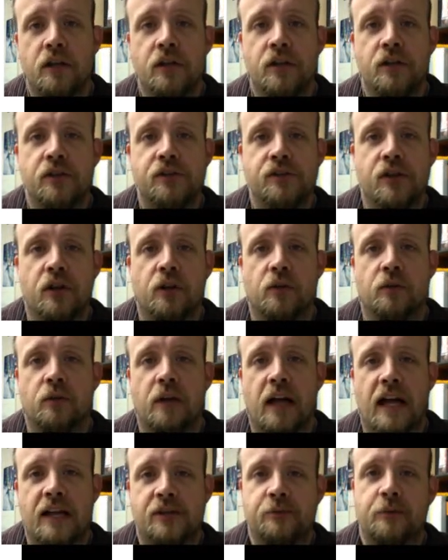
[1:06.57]
So
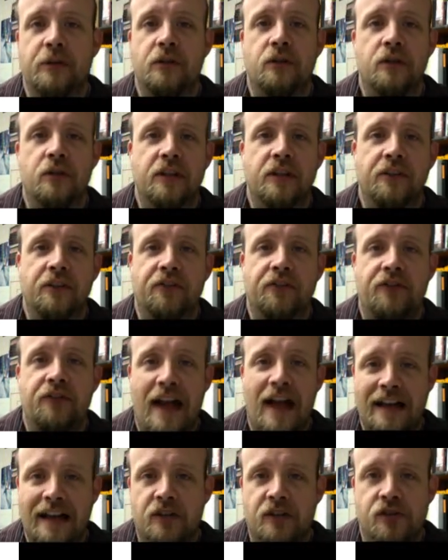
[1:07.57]
as we look at the
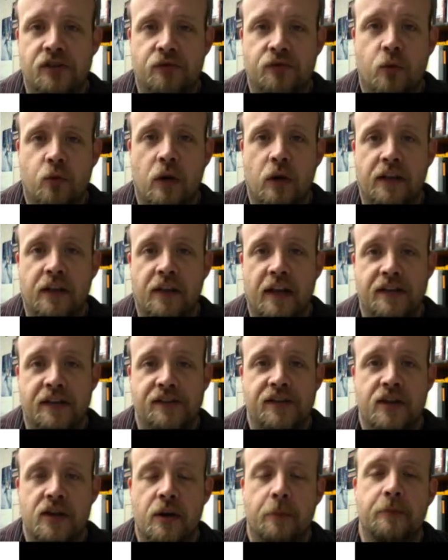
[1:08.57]
factors of 20, that is
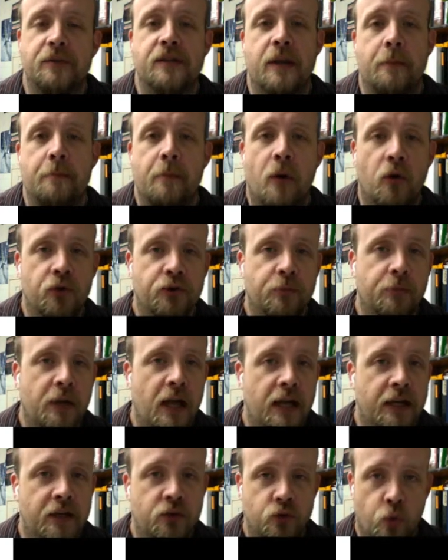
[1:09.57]
the numbers that multiply
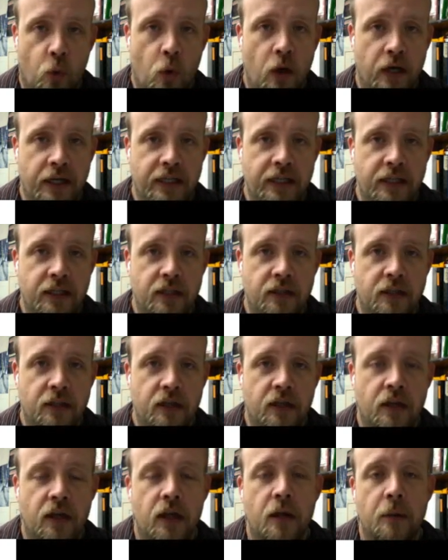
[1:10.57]
to 20,
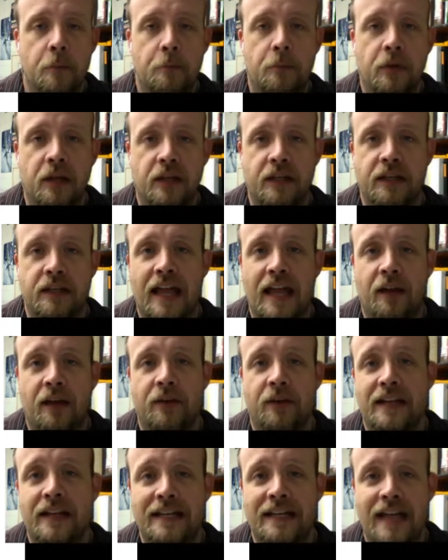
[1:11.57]
but now
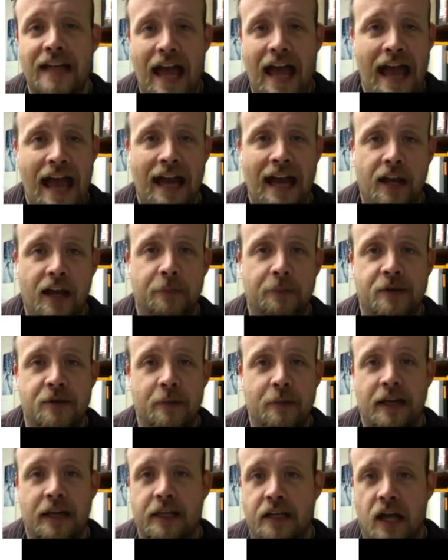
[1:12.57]
they need to add up to
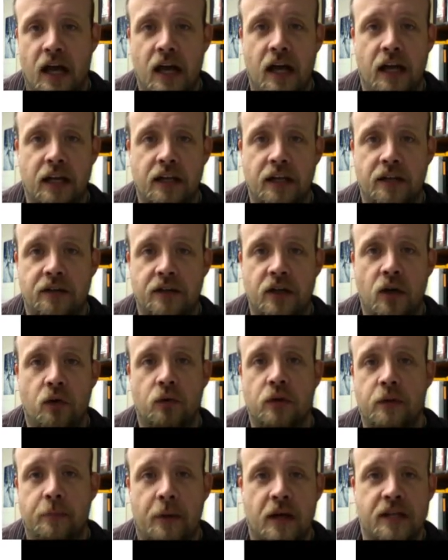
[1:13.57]
make 9, the
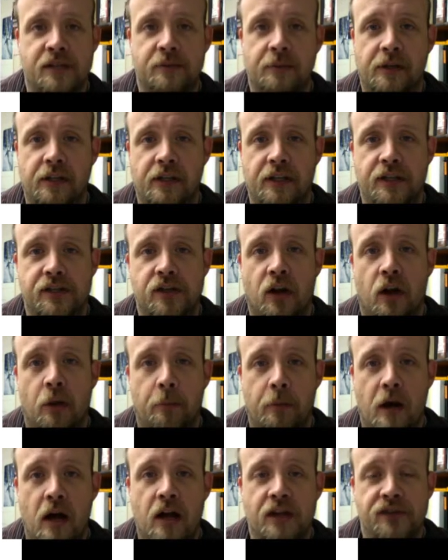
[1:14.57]
only possibilities are
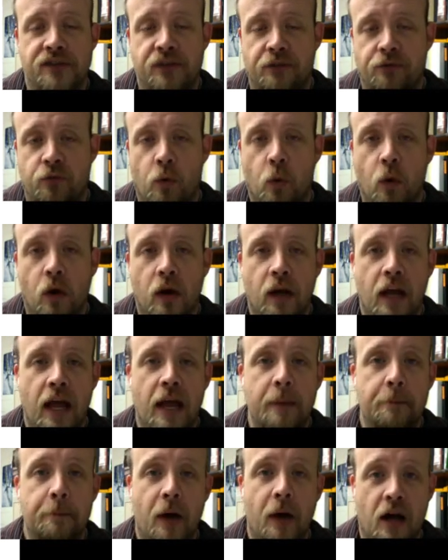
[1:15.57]
positive 4
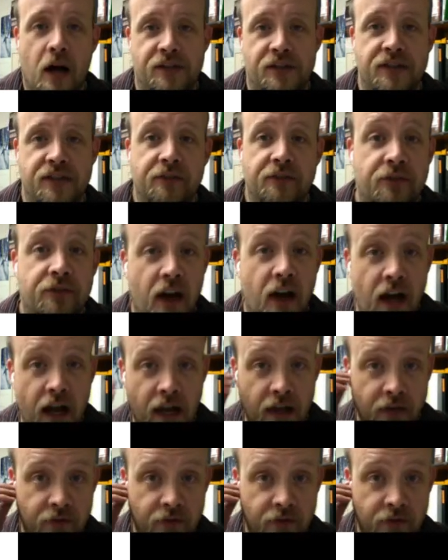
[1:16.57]
and positive 5.